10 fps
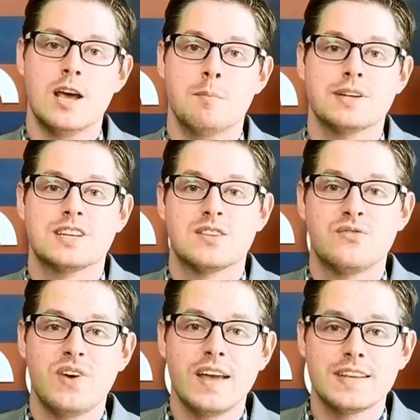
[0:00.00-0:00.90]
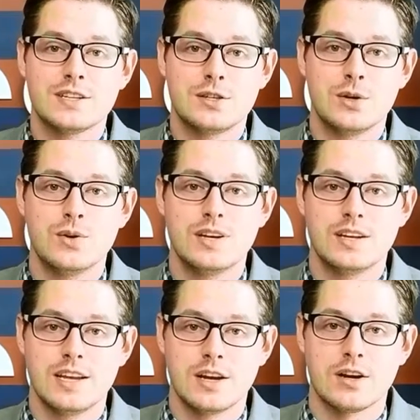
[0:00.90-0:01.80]
But to the finely tuned
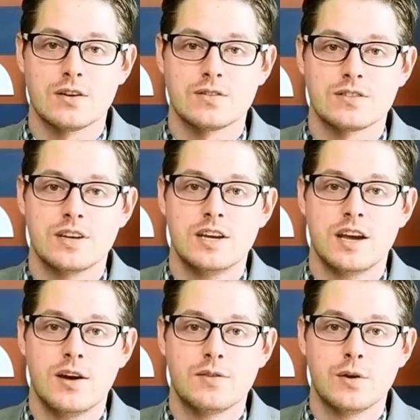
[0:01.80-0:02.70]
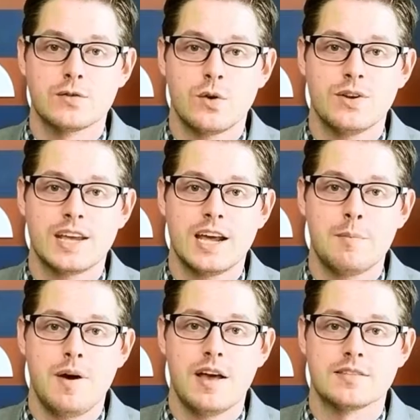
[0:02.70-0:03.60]
ears of those holding
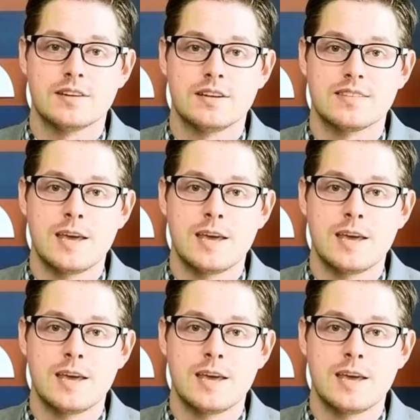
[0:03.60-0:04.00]
animosities,